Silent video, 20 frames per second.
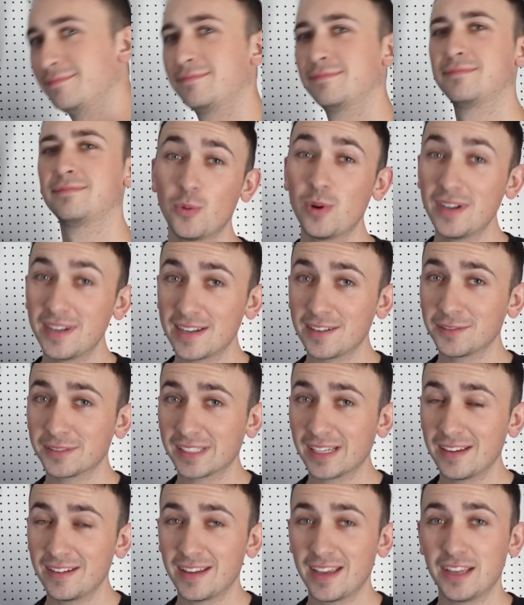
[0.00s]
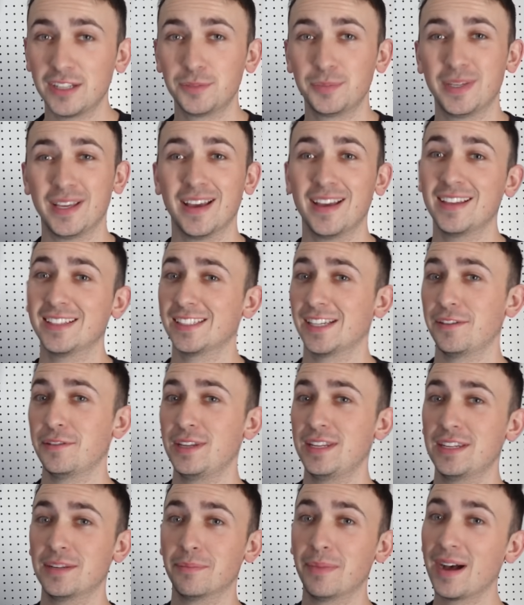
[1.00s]
So one downside to HPA is that you
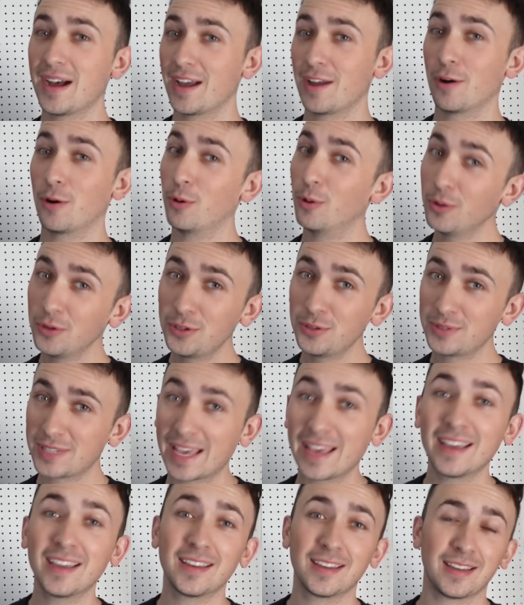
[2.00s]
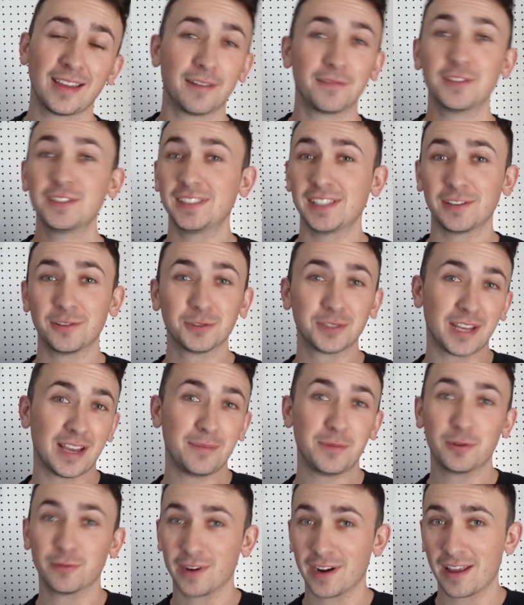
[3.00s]
need to buy a whole new tank every single
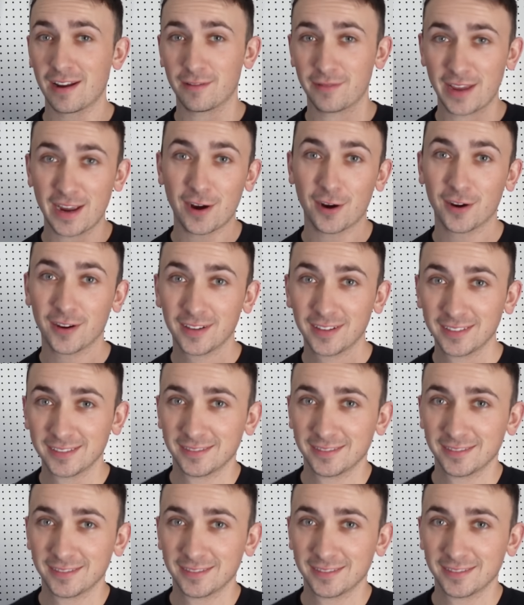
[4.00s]
time you run out of air